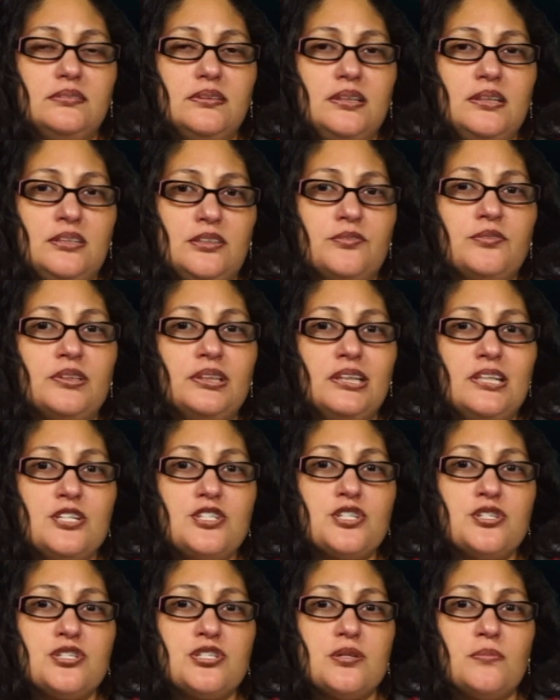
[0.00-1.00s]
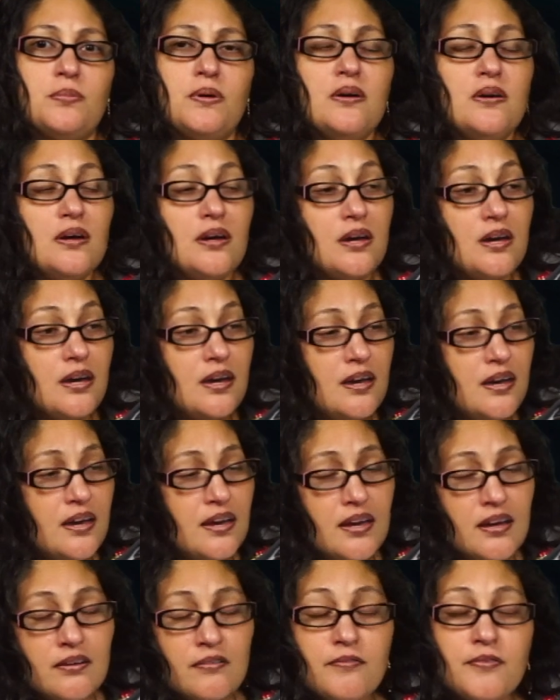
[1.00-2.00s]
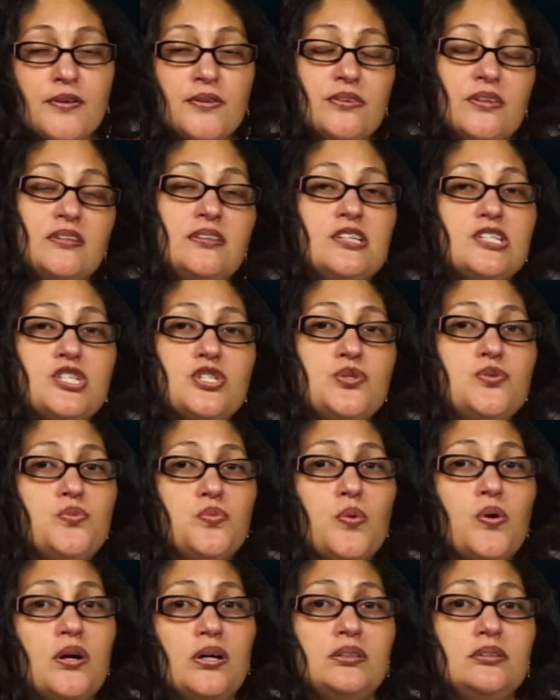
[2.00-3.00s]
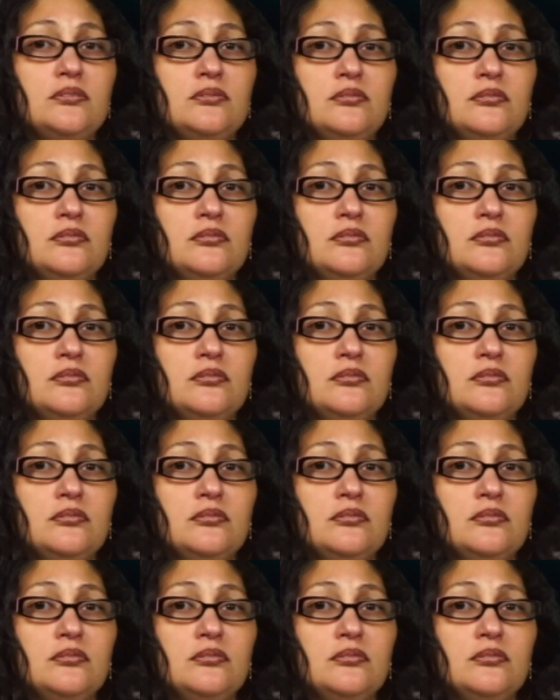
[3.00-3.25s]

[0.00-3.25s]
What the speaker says: in a relationship, everything that you want